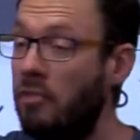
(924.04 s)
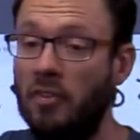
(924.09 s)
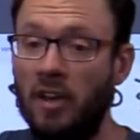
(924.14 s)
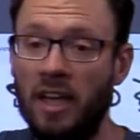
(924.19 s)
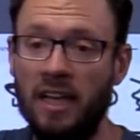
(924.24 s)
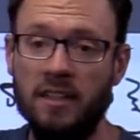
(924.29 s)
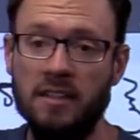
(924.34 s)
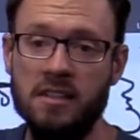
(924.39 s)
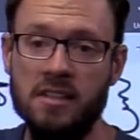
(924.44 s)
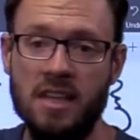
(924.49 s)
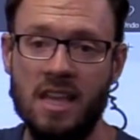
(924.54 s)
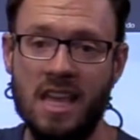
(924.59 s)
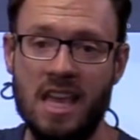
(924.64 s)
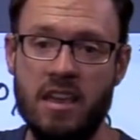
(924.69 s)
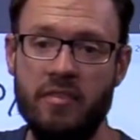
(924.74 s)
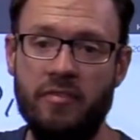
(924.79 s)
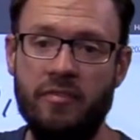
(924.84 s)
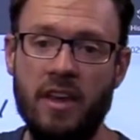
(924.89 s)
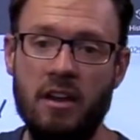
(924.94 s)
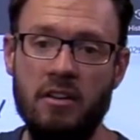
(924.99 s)
things,
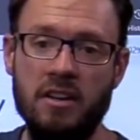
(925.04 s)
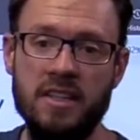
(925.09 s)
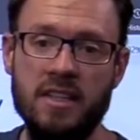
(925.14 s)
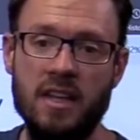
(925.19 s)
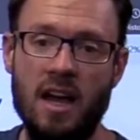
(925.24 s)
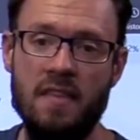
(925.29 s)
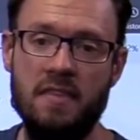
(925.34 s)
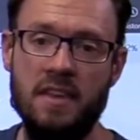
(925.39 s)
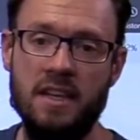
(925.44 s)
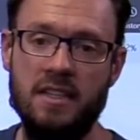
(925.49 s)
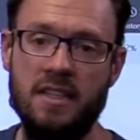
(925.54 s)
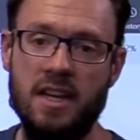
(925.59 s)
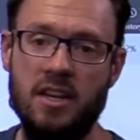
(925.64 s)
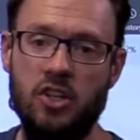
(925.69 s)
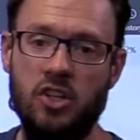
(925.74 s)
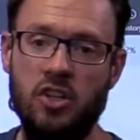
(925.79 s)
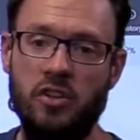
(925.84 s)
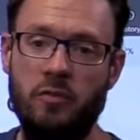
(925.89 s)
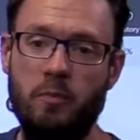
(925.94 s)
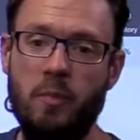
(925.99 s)
if they're inside the
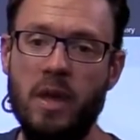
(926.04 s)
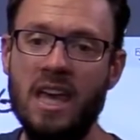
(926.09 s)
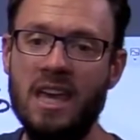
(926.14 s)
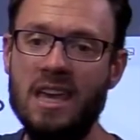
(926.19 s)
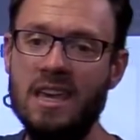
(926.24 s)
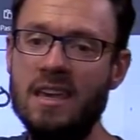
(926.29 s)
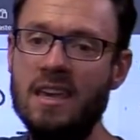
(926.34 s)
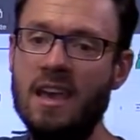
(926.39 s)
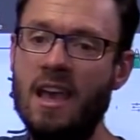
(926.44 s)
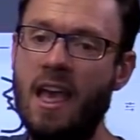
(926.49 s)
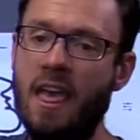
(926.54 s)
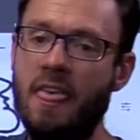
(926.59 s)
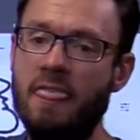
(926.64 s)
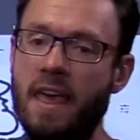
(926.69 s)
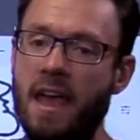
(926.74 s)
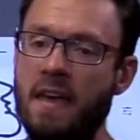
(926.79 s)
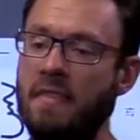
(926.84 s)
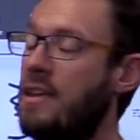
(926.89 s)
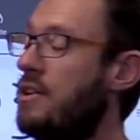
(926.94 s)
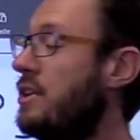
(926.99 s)
extension of P,
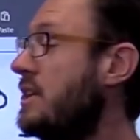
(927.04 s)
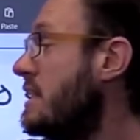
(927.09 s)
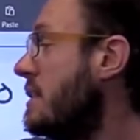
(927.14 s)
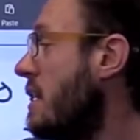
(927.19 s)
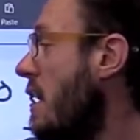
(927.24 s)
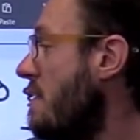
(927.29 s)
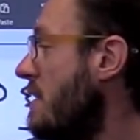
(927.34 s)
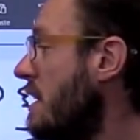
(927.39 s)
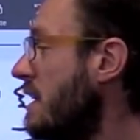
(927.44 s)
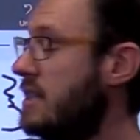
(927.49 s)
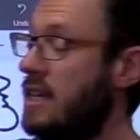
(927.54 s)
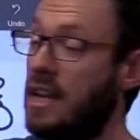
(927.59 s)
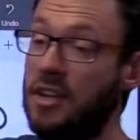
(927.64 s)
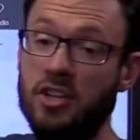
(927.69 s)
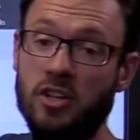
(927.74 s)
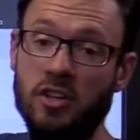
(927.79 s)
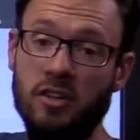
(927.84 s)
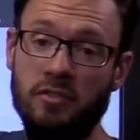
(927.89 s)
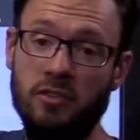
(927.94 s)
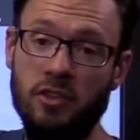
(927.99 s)
then they're inside the
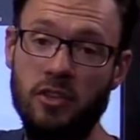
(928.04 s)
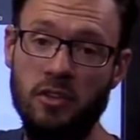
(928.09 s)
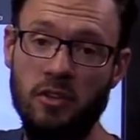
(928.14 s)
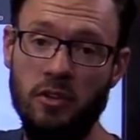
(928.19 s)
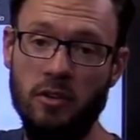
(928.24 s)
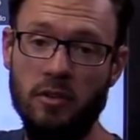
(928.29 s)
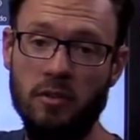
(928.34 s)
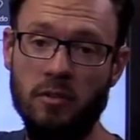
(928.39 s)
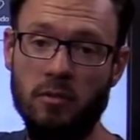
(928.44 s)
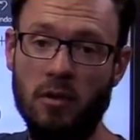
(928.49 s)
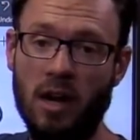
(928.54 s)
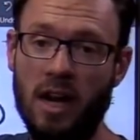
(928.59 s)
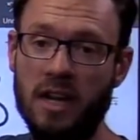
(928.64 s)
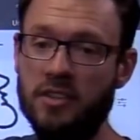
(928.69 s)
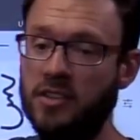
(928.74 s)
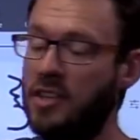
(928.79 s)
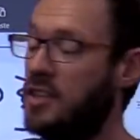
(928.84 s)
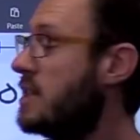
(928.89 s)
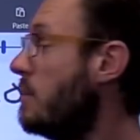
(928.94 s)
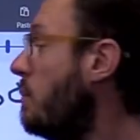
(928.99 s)
extension of Q, right?
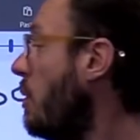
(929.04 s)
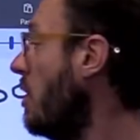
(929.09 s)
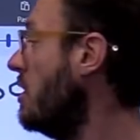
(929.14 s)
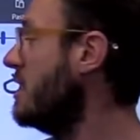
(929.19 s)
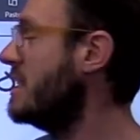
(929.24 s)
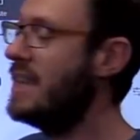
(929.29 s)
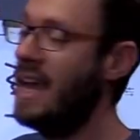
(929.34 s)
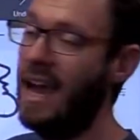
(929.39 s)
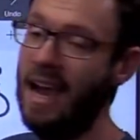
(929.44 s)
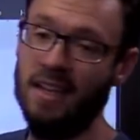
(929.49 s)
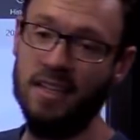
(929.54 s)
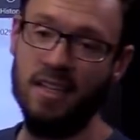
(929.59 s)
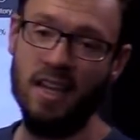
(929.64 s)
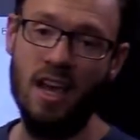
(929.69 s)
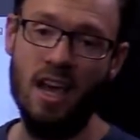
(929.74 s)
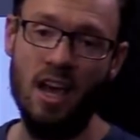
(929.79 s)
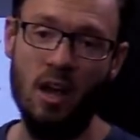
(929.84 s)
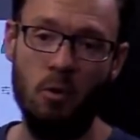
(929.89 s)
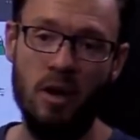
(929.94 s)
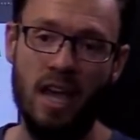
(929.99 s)
So suppose that
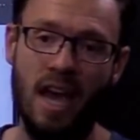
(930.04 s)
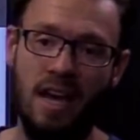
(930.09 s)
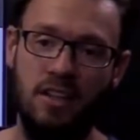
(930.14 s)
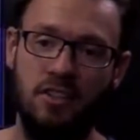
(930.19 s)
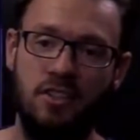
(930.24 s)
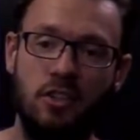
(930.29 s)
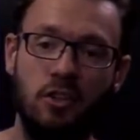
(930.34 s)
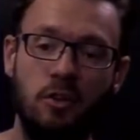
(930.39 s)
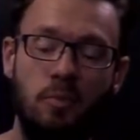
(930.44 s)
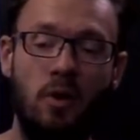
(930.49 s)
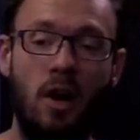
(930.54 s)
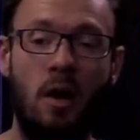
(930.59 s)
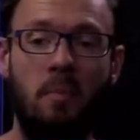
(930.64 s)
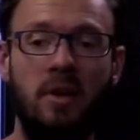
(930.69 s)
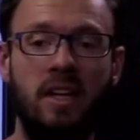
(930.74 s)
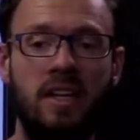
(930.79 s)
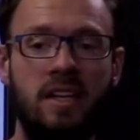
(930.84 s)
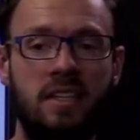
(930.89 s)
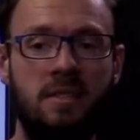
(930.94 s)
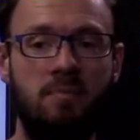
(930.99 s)
we had two
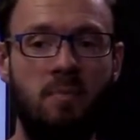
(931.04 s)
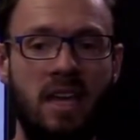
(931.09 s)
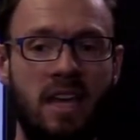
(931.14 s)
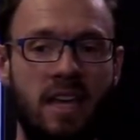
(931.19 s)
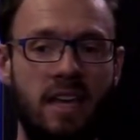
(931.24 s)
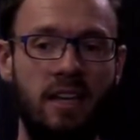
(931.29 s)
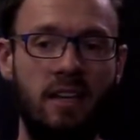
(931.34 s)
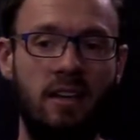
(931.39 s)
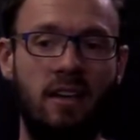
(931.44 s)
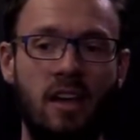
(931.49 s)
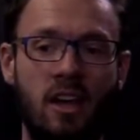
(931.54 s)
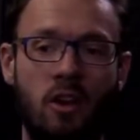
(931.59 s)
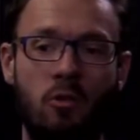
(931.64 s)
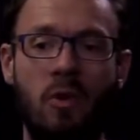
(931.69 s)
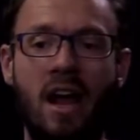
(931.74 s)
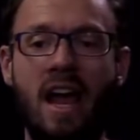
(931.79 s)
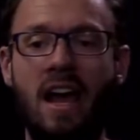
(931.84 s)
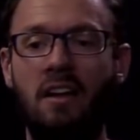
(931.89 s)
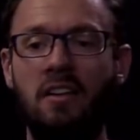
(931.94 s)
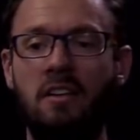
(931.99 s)
properties being
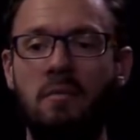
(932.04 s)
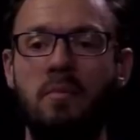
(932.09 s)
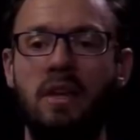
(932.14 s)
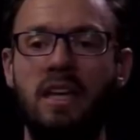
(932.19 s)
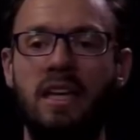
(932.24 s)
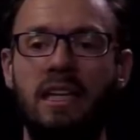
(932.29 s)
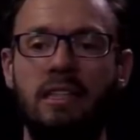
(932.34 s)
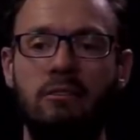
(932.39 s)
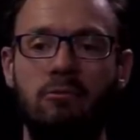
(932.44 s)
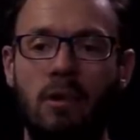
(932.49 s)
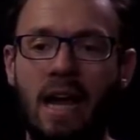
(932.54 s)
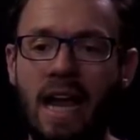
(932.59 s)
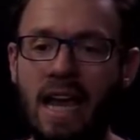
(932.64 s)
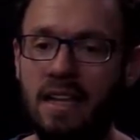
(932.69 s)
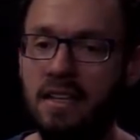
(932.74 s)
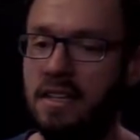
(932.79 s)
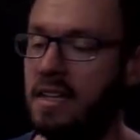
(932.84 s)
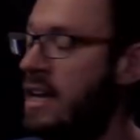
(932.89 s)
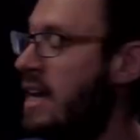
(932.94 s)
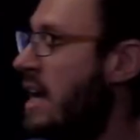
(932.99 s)
round and being
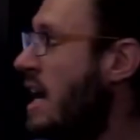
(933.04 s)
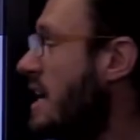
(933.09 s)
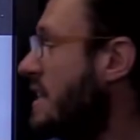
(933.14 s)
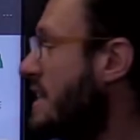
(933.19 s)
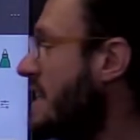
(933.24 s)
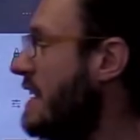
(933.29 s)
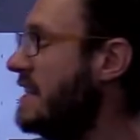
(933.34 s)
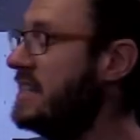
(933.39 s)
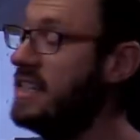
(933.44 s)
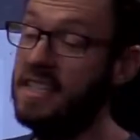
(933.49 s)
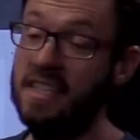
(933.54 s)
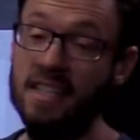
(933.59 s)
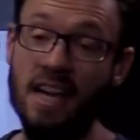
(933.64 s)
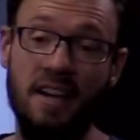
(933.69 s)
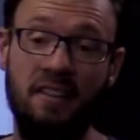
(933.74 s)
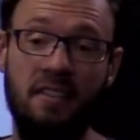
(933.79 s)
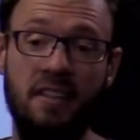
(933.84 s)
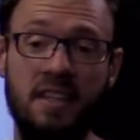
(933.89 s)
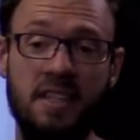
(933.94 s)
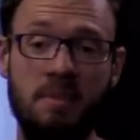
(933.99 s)
red. A sentence
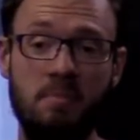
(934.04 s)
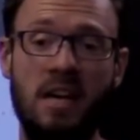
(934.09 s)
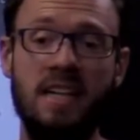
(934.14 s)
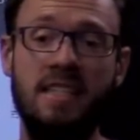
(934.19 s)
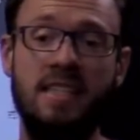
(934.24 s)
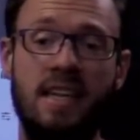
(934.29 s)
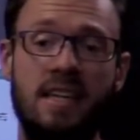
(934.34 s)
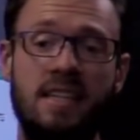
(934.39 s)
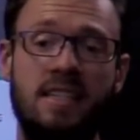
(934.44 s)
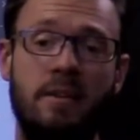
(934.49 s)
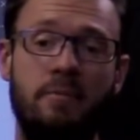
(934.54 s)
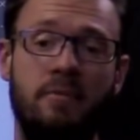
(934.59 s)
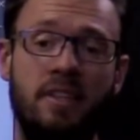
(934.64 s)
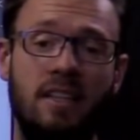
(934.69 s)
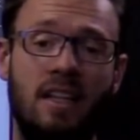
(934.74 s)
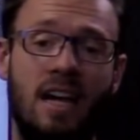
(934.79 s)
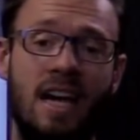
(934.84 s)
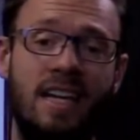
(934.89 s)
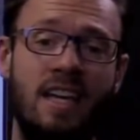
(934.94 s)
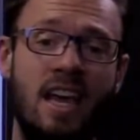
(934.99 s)
like this might say
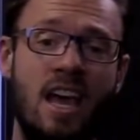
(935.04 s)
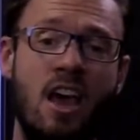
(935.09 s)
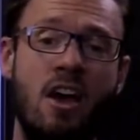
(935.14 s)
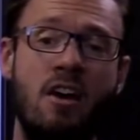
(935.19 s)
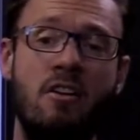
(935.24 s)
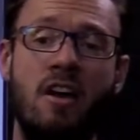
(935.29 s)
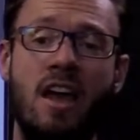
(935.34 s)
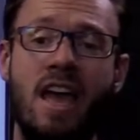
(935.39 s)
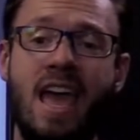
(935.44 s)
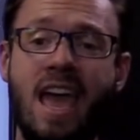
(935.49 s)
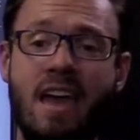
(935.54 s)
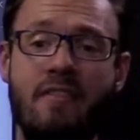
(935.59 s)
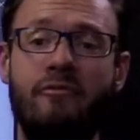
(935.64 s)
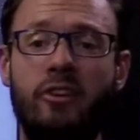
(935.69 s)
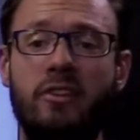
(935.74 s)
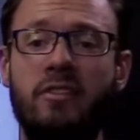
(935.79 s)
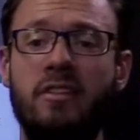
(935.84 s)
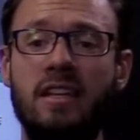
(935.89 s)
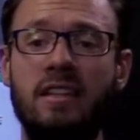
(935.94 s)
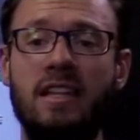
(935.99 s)
something like,
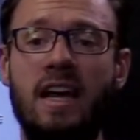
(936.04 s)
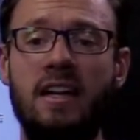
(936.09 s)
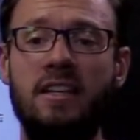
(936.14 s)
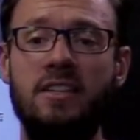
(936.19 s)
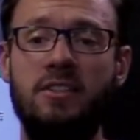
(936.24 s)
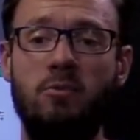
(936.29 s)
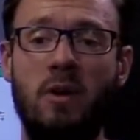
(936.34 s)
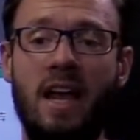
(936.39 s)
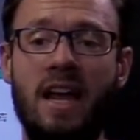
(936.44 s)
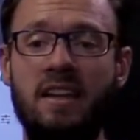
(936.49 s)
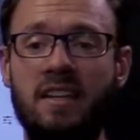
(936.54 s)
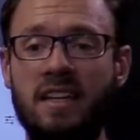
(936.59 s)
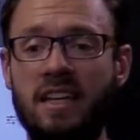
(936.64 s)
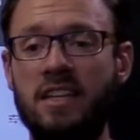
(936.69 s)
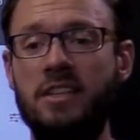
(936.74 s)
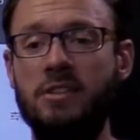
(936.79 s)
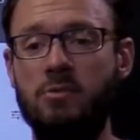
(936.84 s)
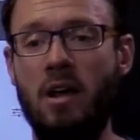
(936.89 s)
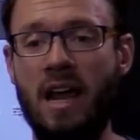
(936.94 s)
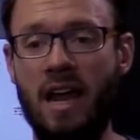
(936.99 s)
everything that is red
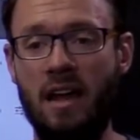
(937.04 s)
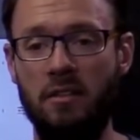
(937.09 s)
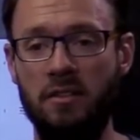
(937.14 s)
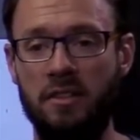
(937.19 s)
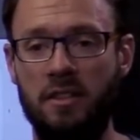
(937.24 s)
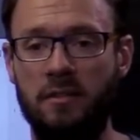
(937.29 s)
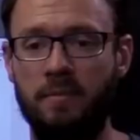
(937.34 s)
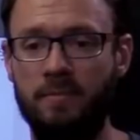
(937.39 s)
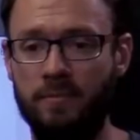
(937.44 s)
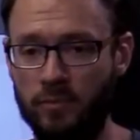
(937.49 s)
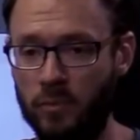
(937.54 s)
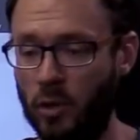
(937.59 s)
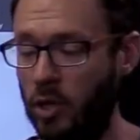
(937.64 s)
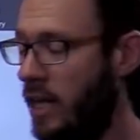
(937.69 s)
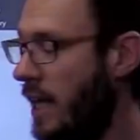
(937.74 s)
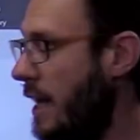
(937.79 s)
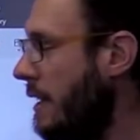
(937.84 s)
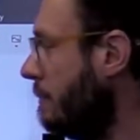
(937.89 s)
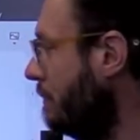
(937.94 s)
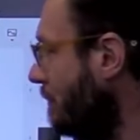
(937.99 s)
is round,
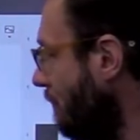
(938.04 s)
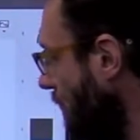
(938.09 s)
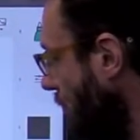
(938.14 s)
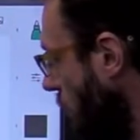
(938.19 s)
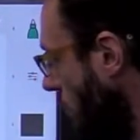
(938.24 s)
okay?